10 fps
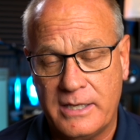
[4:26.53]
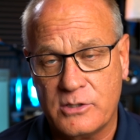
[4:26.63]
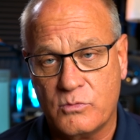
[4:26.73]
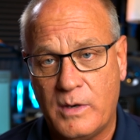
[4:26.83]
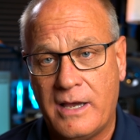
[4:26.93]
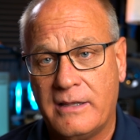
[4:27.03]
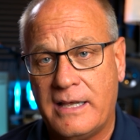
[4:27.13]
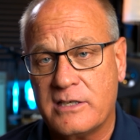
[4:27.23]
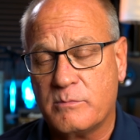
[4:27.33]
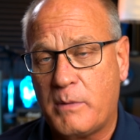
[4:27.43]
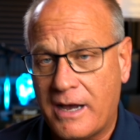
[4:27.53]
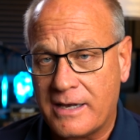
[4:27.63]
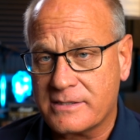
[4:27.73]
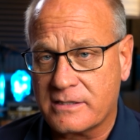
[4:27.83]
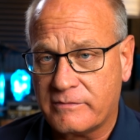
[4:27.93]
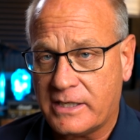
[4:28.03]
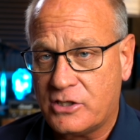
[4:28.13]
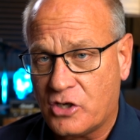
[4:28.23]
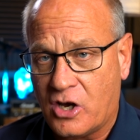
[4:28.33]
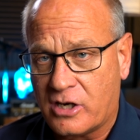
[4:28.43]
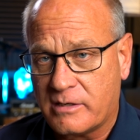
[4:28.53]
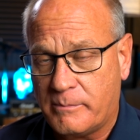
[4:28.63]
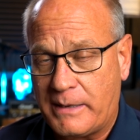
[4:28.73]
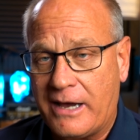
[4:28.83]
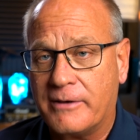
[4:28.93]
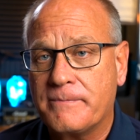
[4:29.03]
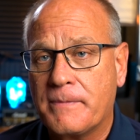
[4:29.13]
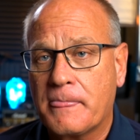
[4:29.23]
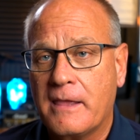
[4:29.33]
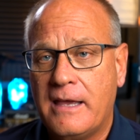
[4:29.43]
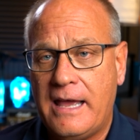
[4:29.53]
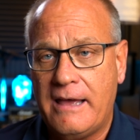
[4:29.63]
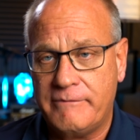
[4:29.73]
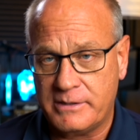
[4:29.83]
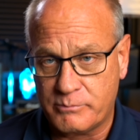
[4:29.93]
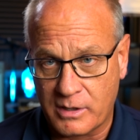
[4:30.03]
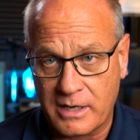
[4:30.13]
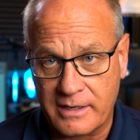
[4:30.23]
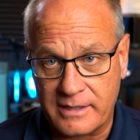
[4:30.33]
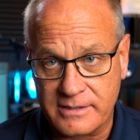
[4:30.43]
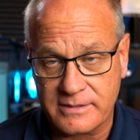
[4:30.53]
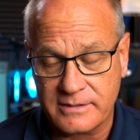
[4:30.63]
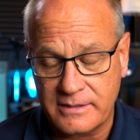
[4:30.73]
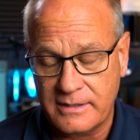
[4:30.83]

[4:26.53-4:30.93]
as well as positively talked about Avid products.